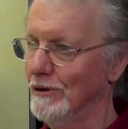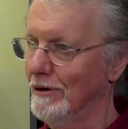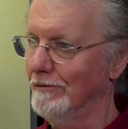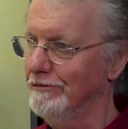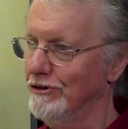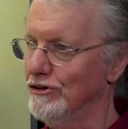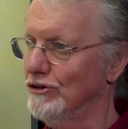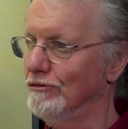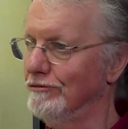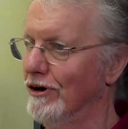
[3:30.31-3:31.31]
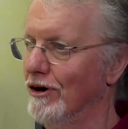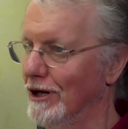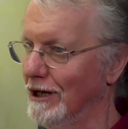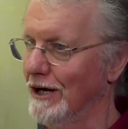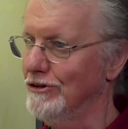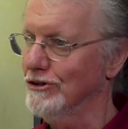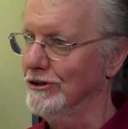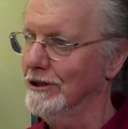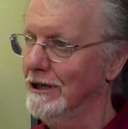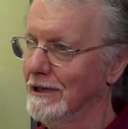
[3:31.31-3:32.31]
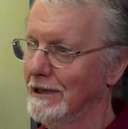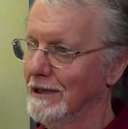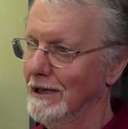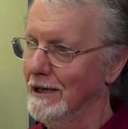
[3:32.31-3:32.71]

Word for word: you know, physical violation, mm.